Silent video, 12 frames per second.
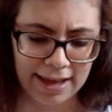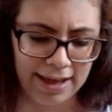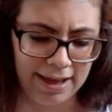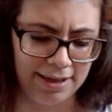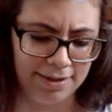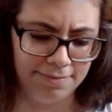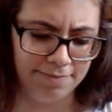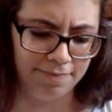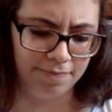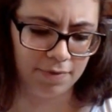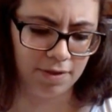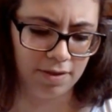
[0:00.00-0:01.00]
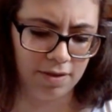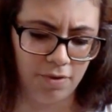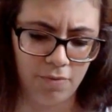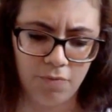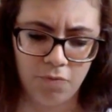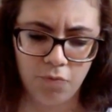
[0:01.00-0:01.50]
a
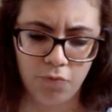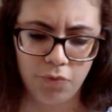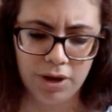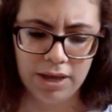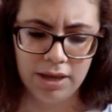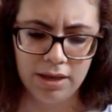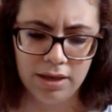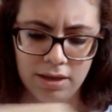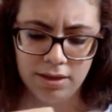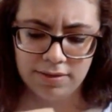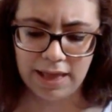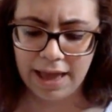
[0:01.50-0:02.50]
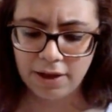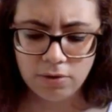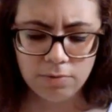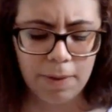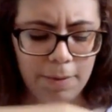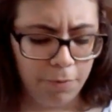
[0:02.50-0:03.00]

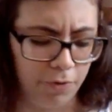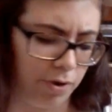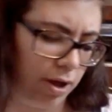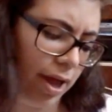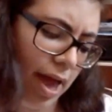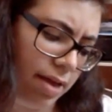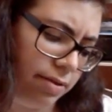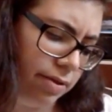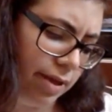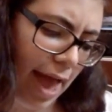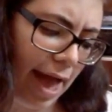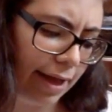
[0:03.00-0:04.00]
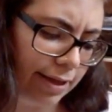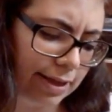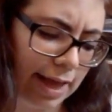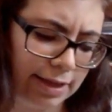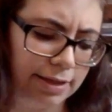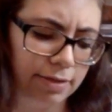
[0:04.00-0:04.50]
recycled paper, I guess. Yeah, it's
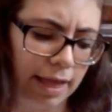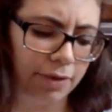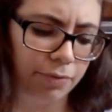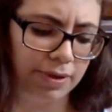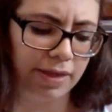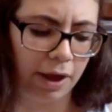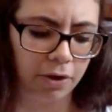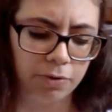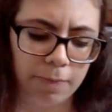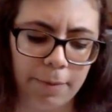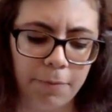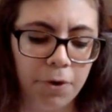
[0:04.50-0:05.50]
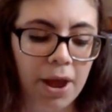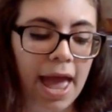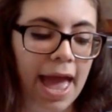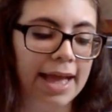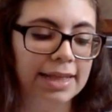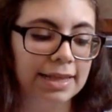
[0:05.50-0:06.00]
kind of like recycled paper,
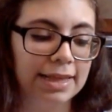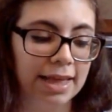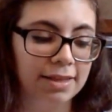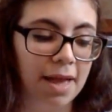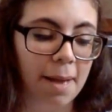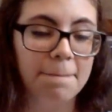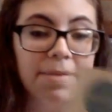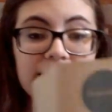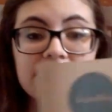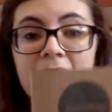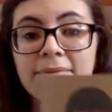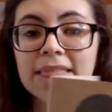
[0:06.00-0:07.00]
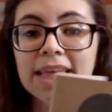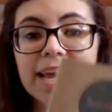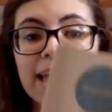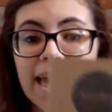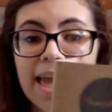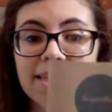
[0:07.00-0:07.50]
and it says "be something"
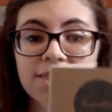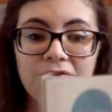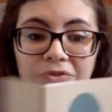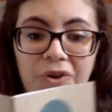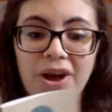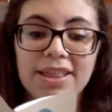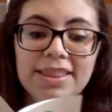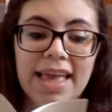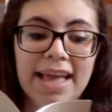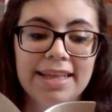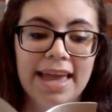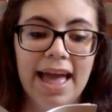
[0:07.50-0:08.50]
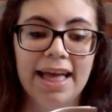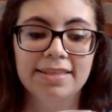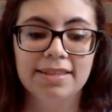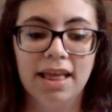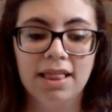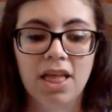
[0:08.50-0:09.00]
in the front, and it
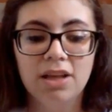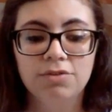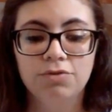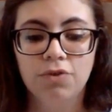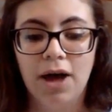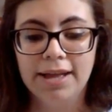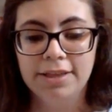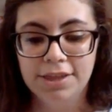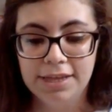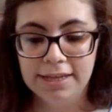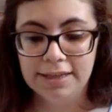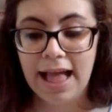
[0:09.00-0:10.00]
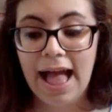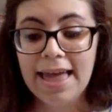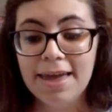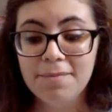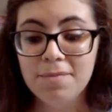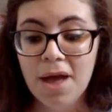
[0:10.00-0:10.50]
has a lot of white sheets. I
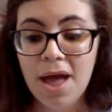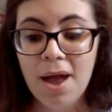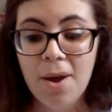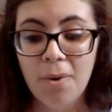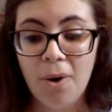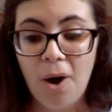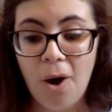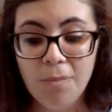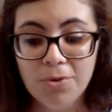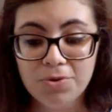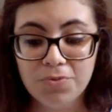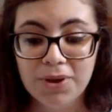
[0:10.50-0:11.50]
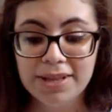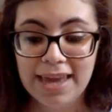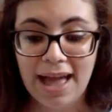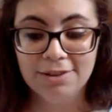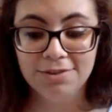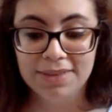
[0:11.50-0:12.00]
am almost running
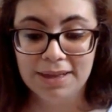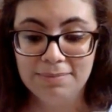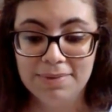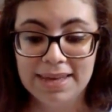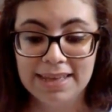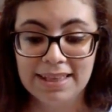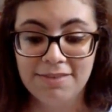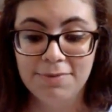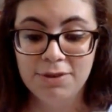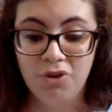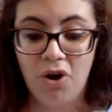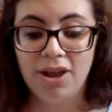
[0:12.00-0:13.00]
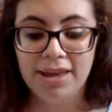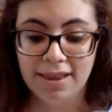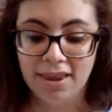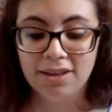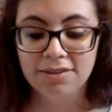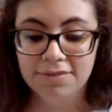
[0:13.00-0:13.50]
out of them because I've been drawing a
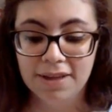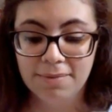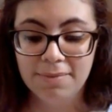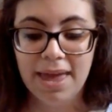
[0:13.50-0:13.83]
lot of them,